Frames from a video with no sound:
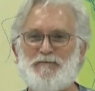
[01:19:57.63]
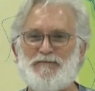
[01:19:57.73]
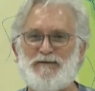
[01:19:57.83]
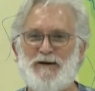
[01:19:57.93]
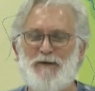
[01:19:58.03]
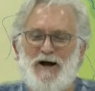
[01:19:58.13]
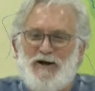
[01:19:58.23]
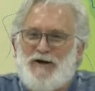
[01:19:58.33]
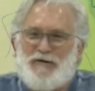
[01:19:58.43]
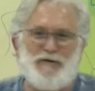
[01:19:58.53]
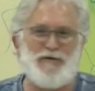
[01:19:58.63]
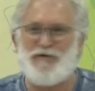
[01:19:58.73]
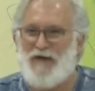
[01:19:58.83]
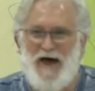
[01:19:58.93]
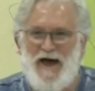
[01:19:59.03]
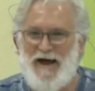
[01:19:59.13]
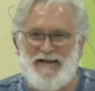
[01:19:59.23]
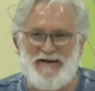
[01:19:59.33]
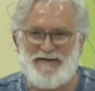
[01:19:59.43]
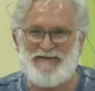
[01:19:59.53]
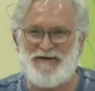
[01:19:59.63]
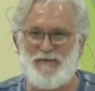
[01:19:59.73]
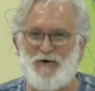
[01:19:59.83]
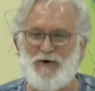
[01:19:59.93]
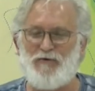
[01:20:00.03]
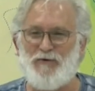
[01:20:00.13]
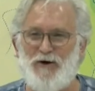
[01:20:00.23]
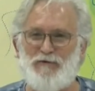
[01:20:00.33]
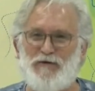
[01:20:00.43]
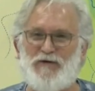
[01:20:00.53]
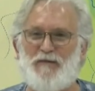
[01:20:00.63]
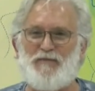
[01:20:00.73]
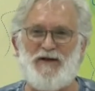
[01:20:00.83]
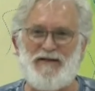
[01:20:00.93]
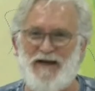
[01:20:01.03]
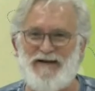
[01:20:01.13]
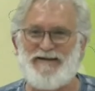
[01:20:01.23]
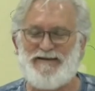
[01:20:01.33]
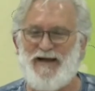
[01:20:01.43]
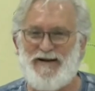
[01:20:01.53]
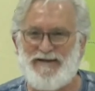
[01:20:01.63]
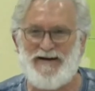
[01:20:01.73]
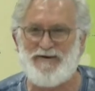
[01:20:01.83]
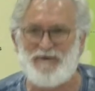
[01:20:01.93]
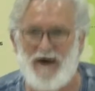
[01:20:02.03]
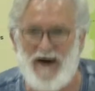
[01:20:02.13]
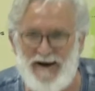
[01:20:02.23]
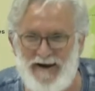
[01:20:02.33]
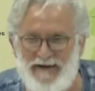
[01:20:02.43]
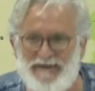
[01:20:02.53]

I'm not going to say that someone wrote something that they didn't write it,